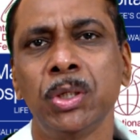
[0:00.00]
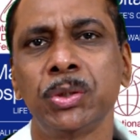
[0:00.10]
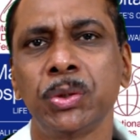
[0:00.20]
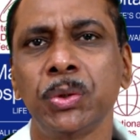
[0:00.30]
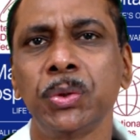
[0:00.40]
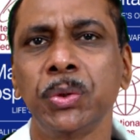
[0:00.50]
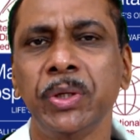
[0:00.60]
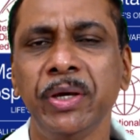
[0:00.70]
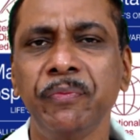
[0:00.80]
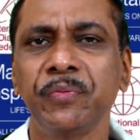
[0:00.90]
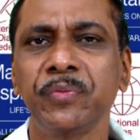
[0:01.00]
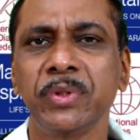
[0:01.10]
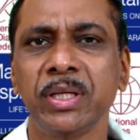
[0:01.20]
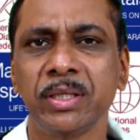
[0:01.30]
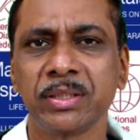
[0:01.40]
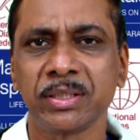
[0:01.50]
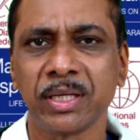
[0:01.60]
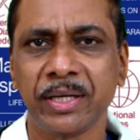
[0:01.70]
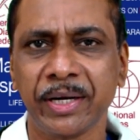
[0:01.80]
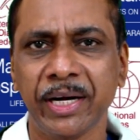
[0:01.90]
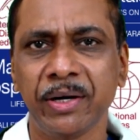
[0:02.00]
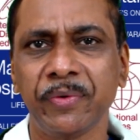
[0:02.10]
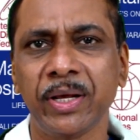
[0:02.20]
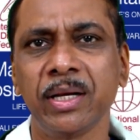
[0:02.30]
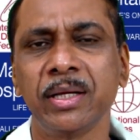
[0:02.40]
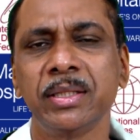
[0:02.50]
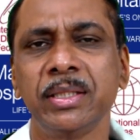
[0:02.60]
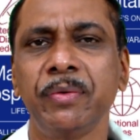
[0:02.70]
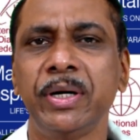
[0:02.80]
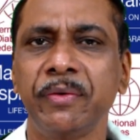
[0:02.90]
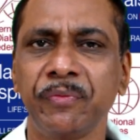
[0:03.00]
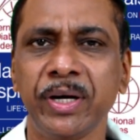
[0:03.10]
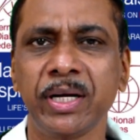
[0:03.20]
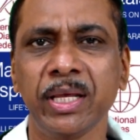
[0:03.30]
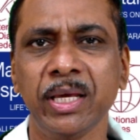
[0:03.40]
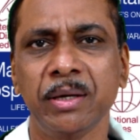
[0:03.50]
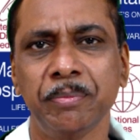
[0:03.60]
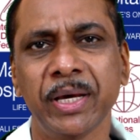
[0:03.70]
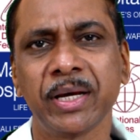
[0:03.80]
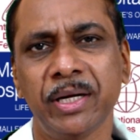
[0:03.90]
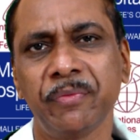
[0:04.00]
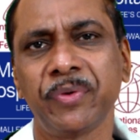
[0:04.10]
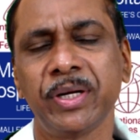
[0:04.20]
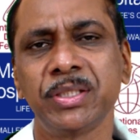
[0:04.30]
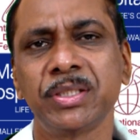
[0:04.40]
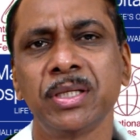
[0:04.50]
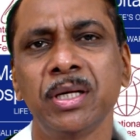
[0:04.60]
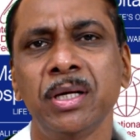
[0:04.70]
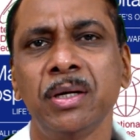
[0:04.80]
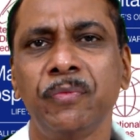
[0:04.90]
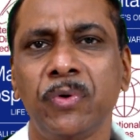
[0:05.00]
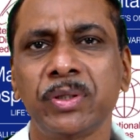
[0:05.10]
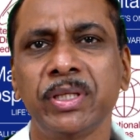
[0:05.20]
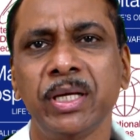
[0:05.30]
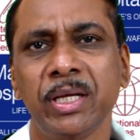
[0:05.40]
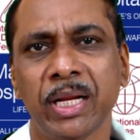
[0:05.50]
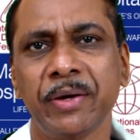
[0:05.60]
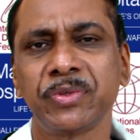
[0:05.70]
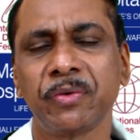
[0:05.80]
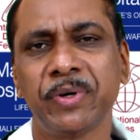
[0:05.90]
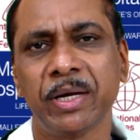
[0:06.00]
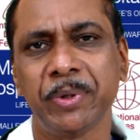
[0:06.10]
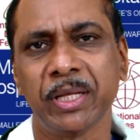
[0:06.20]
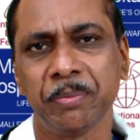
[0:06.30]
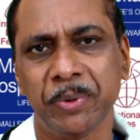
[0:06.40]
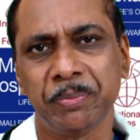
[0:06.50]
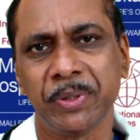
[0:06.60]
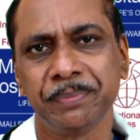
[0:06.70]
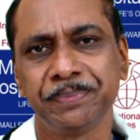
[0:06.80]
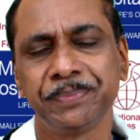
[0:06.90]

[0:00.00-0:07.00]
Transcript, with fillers: So, if the nurses are trained well, they will definitely make a difference for the lives of diabetic people.